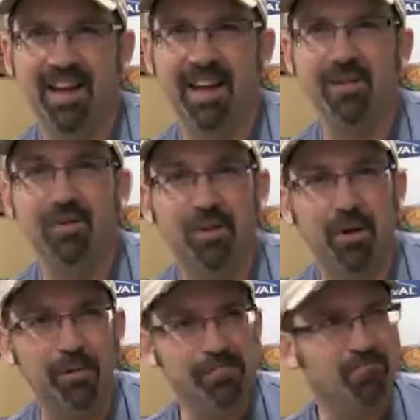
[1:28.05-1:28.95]
And
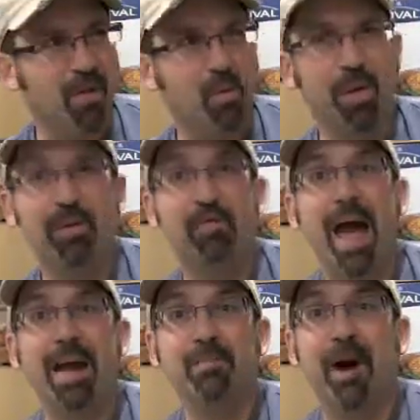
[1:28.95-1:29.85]
so we have
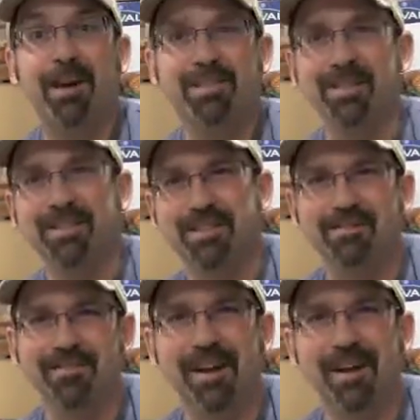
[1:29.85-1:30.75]
packed
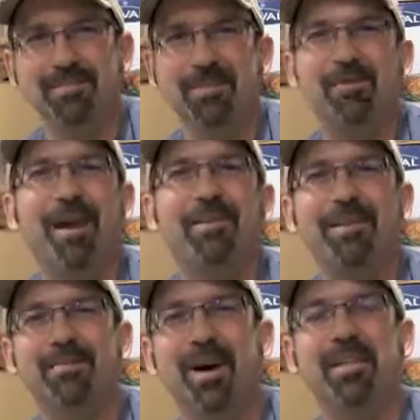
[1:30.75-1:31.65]
boxes. I'm
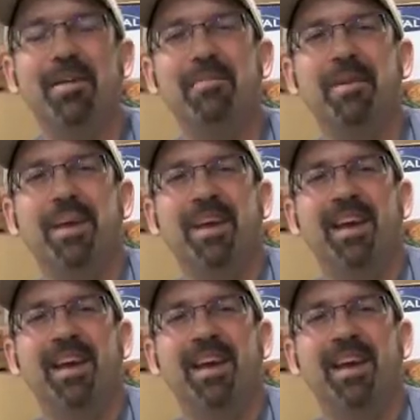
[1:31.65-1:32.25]
surrounded by them.